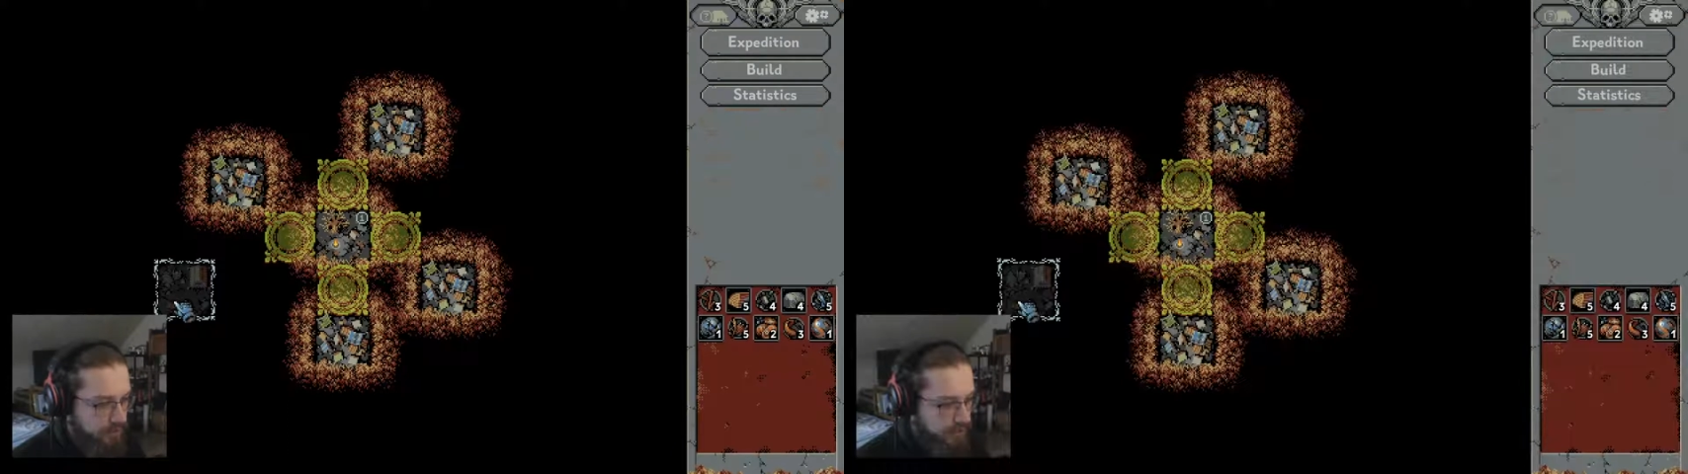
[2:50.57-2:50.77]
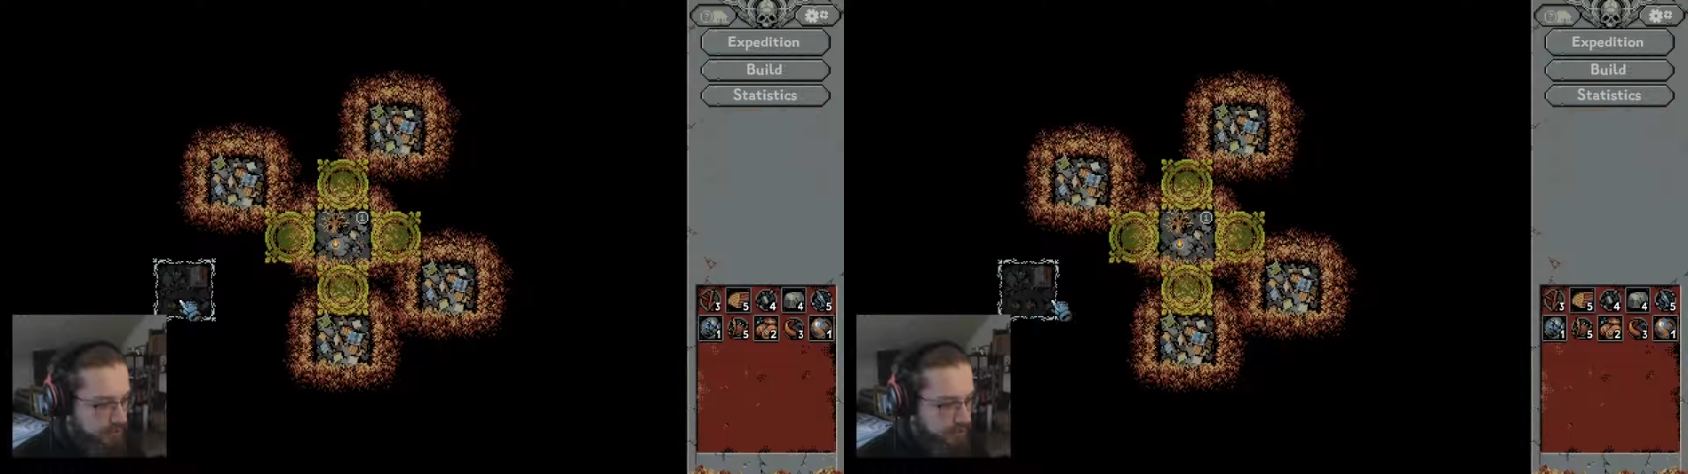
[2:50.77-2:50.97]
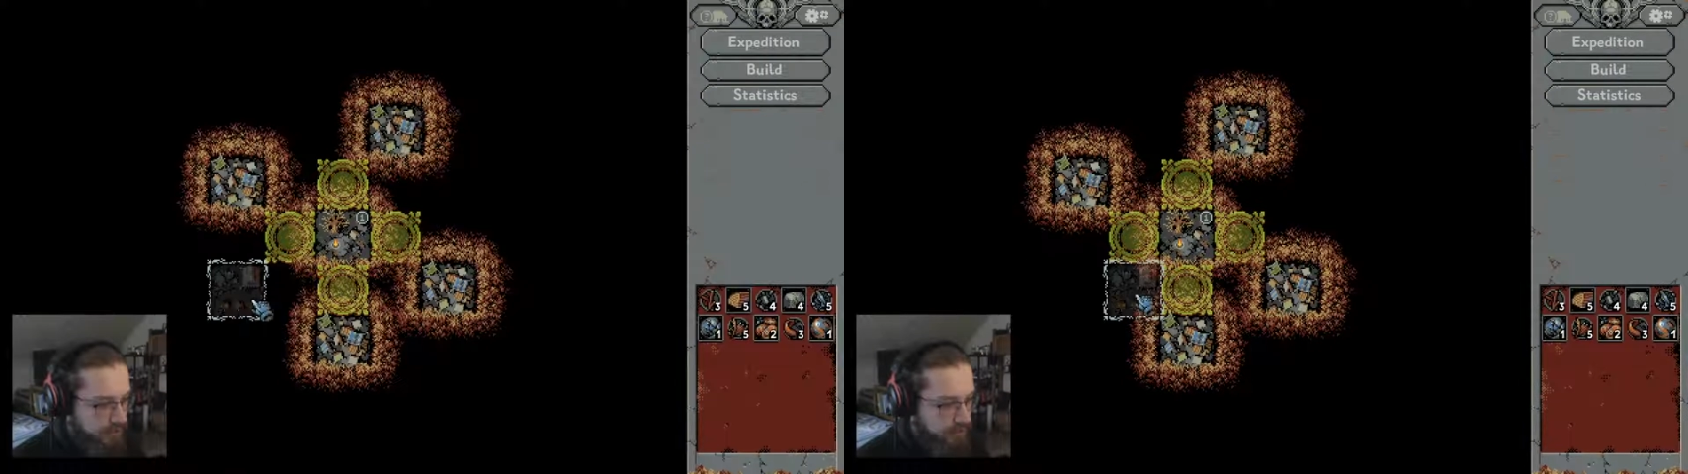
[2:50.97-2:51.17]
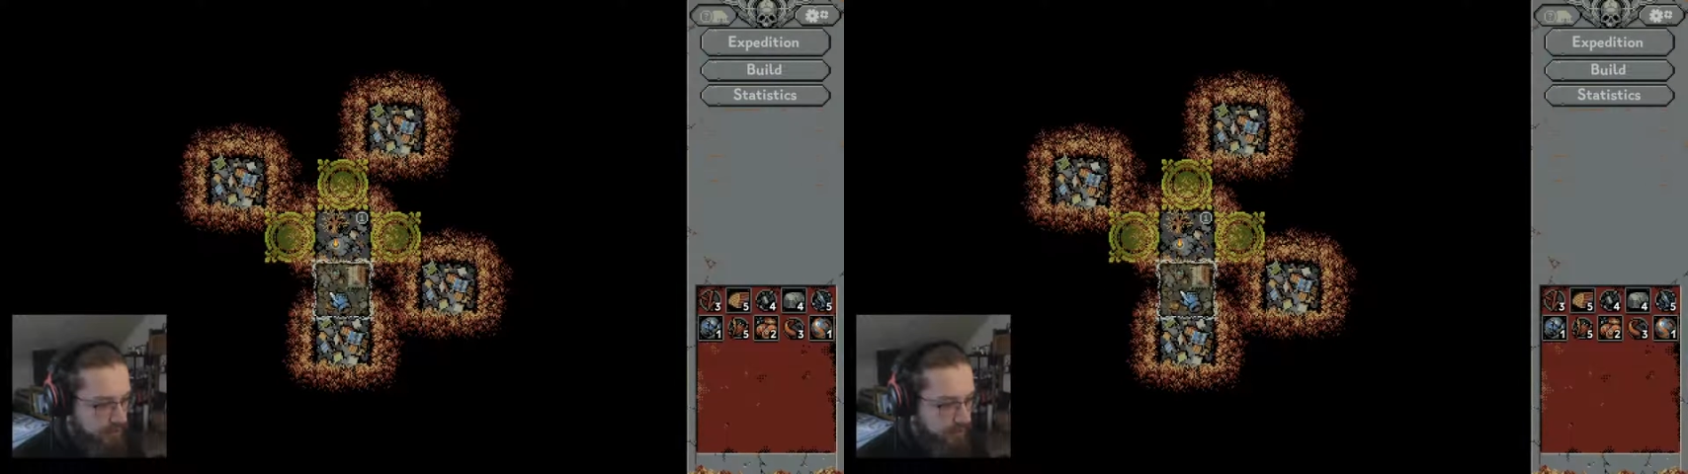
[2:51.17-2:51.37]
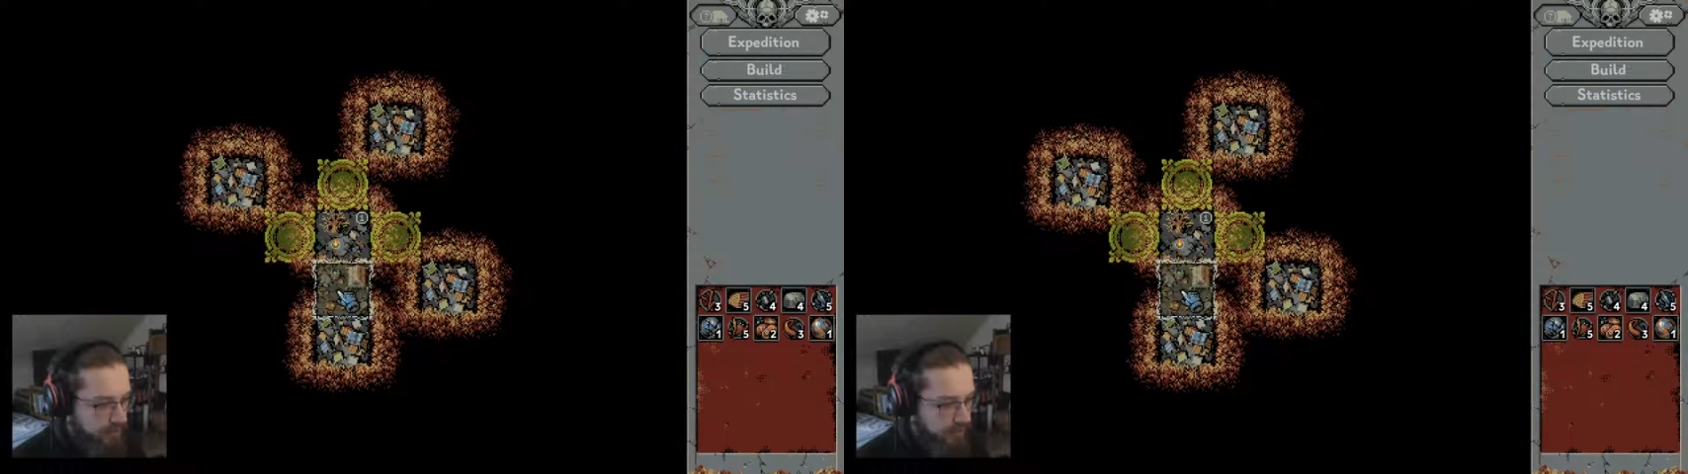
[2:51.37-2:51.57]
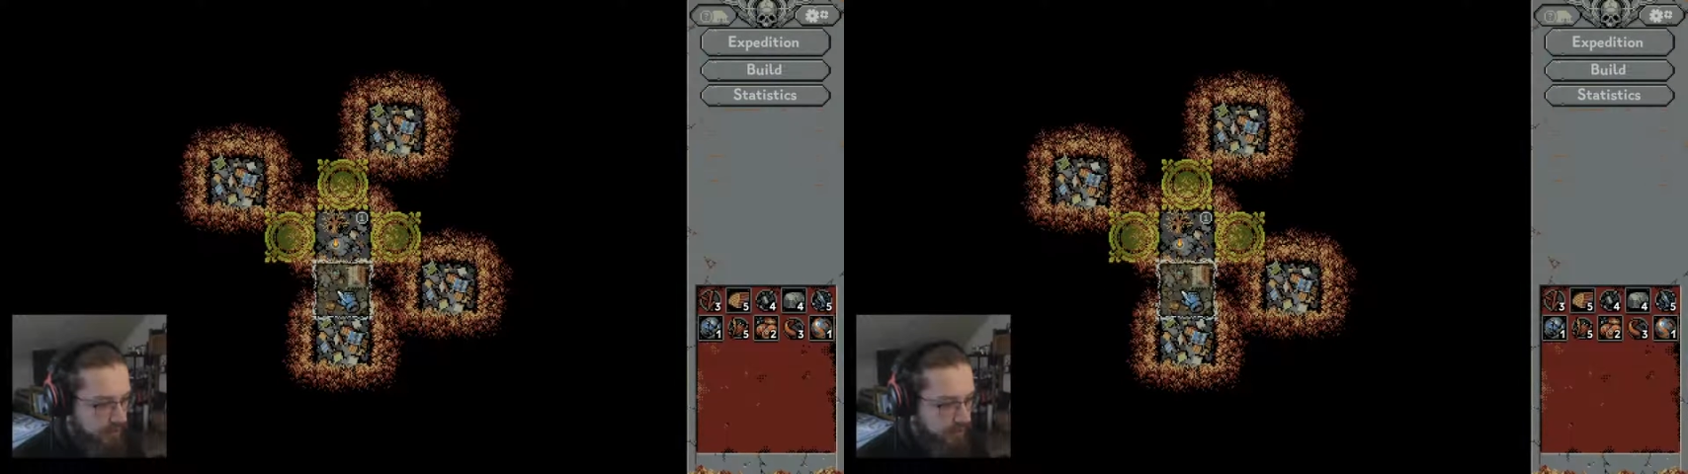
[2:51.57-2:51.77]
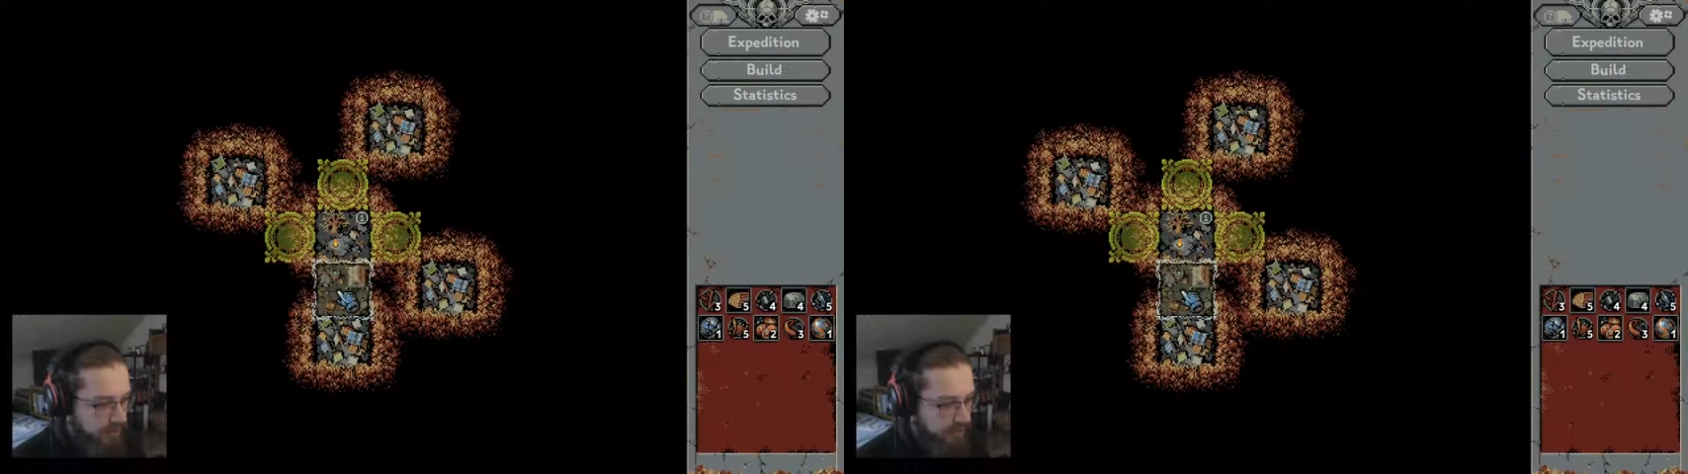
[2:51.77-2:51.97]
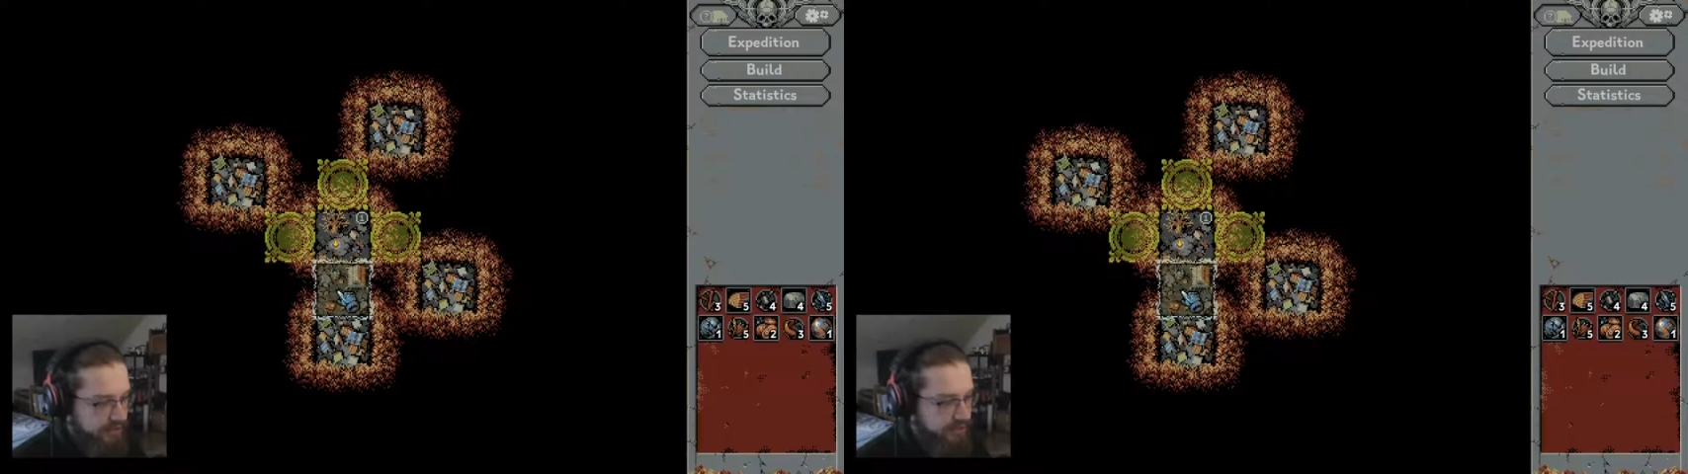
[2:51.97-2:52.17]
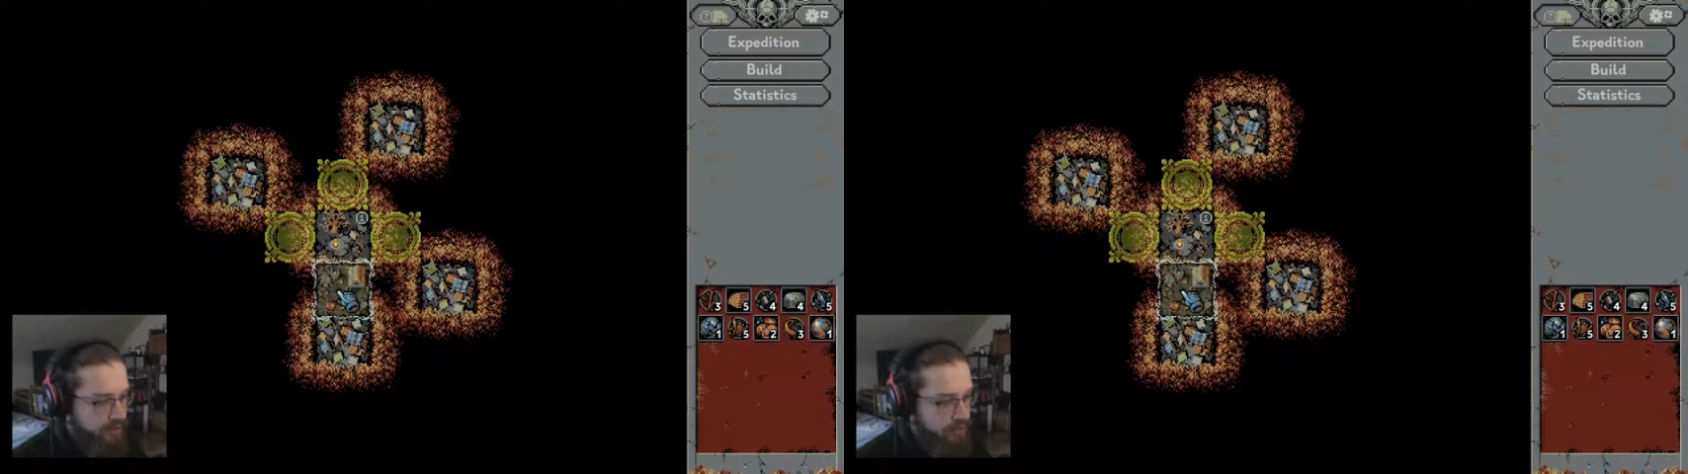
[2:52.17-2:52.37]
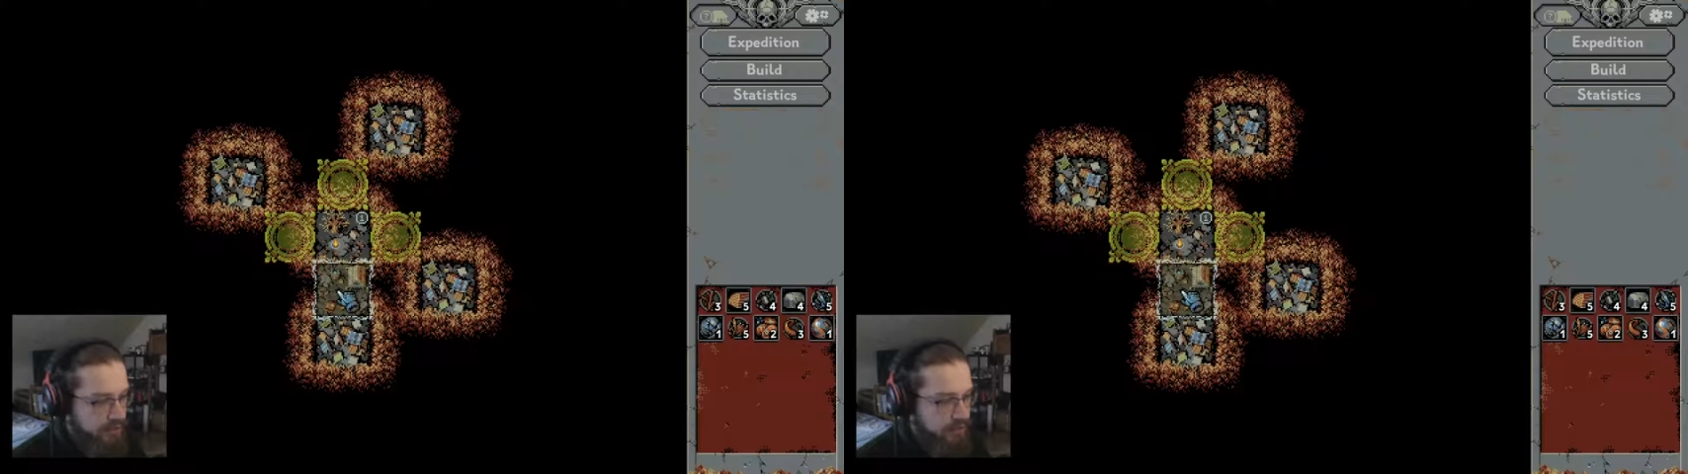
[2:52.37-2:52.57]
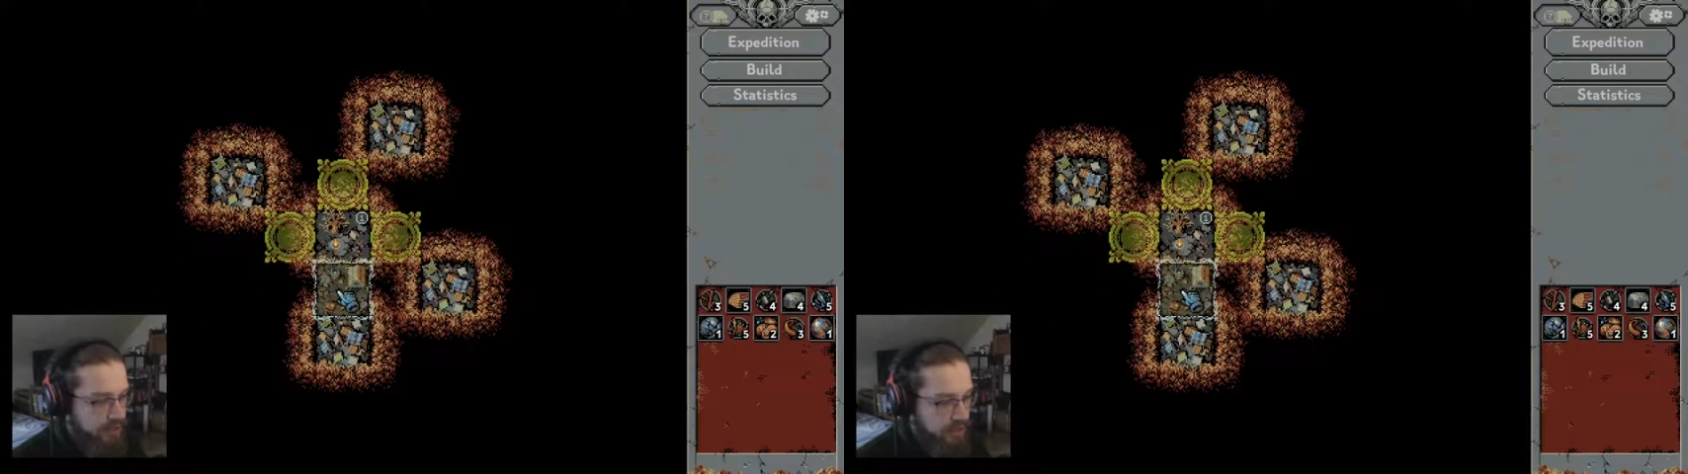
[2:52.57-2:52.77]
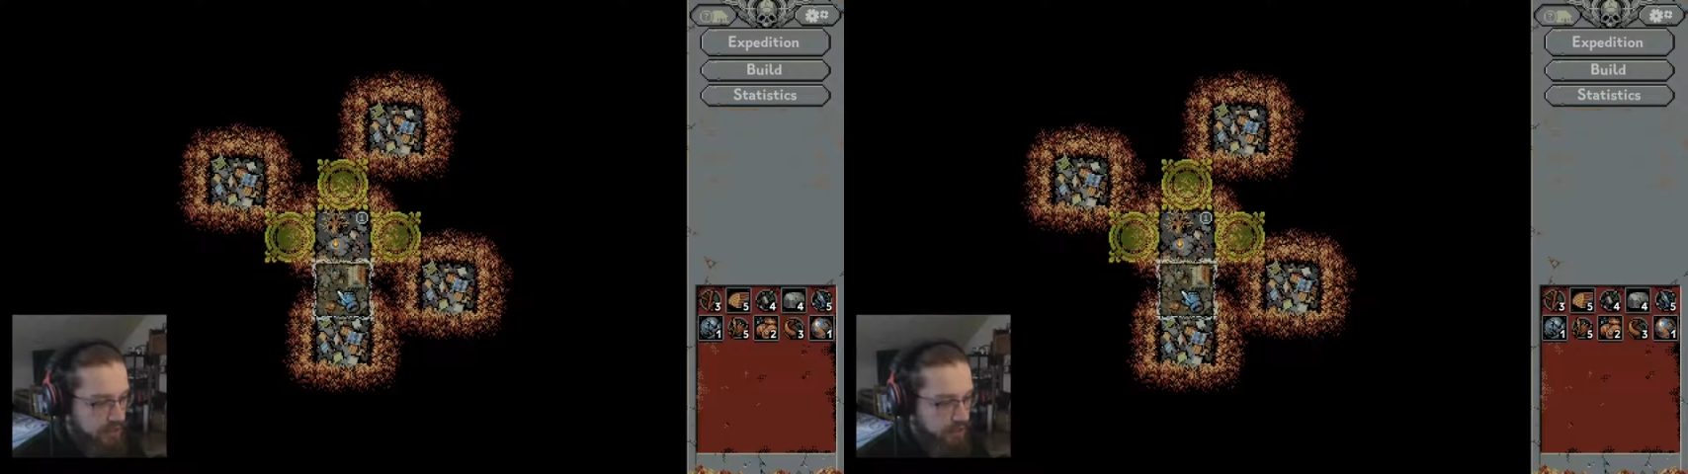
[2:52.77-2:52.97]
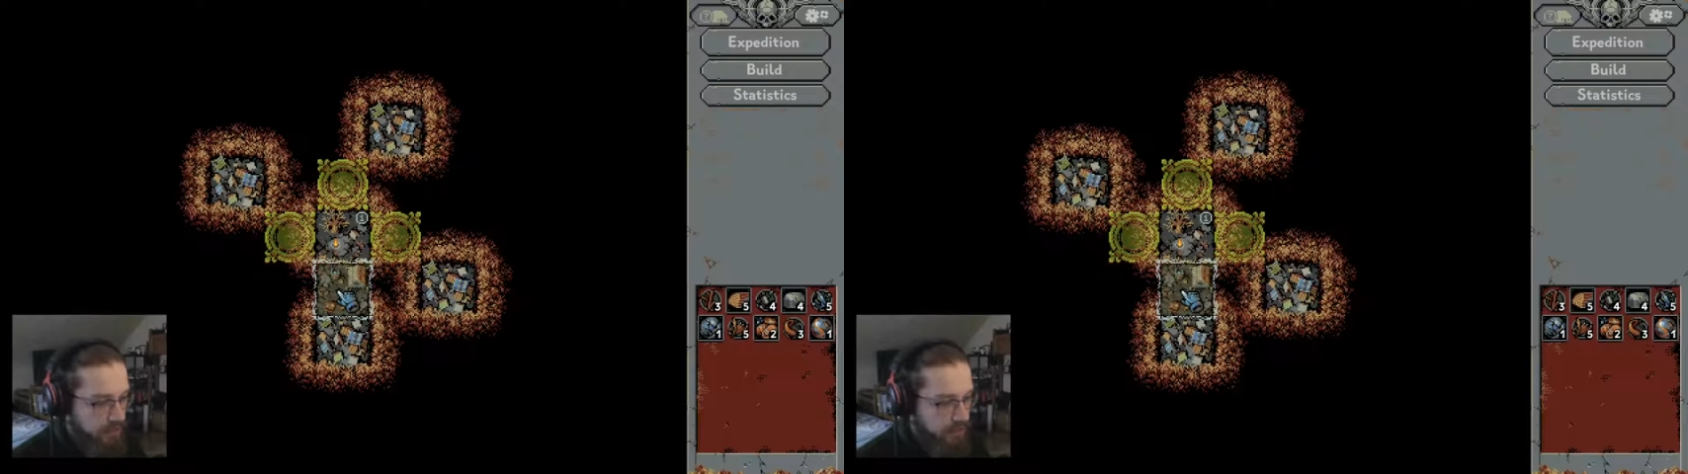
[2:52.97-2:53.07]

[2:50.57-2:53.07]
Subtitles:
So maybe I'll just put it here.